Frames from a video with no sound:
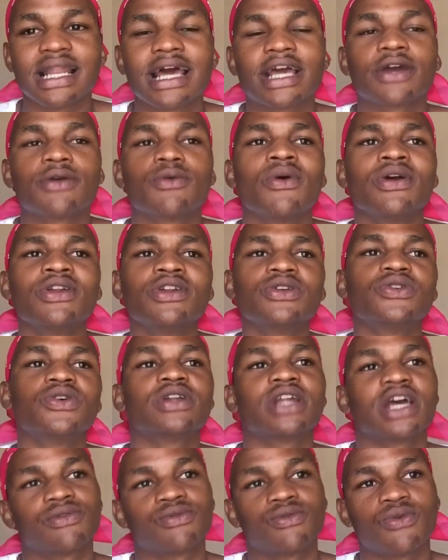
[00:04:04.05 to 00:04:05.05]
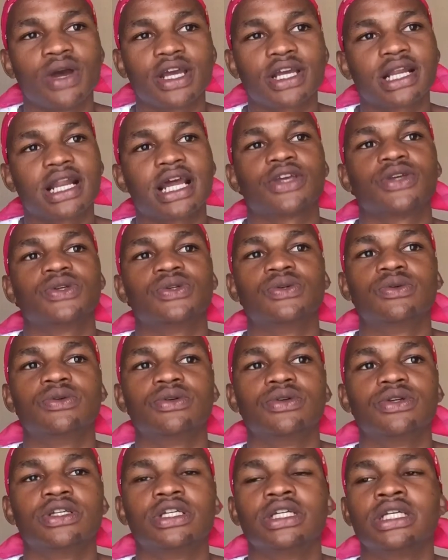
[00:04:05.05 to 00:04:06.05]
Like, when you don't have work, like,
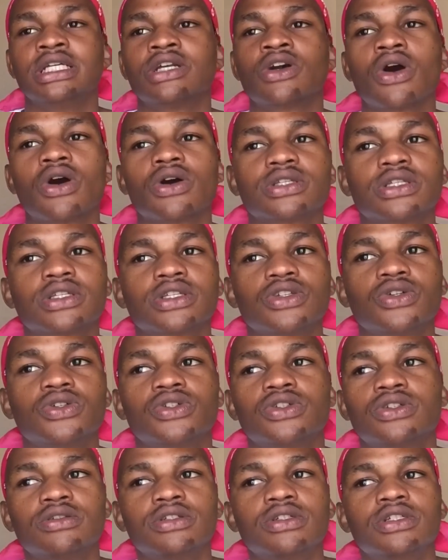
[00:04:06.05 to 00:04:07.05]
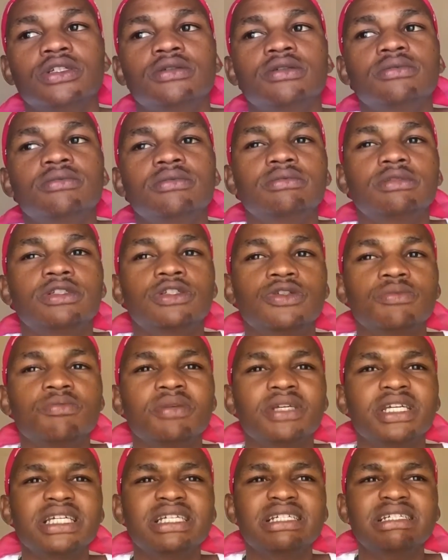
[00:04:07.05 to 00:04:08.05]
you, it causes you to
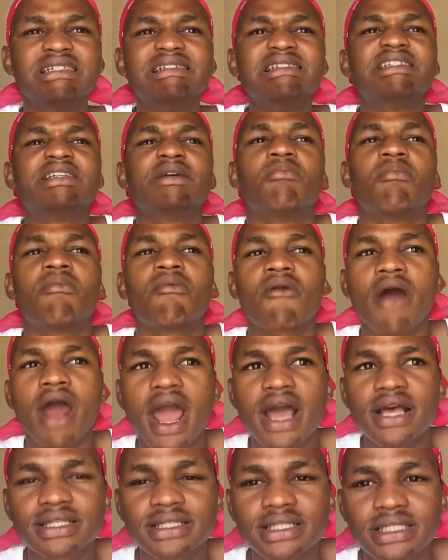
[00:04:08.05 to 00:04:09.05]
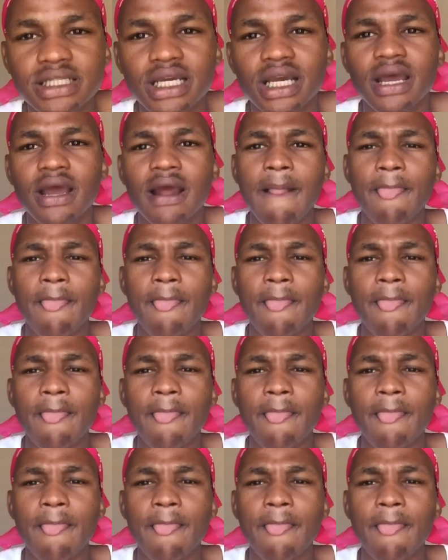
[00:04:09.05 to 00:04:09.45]
be depressed.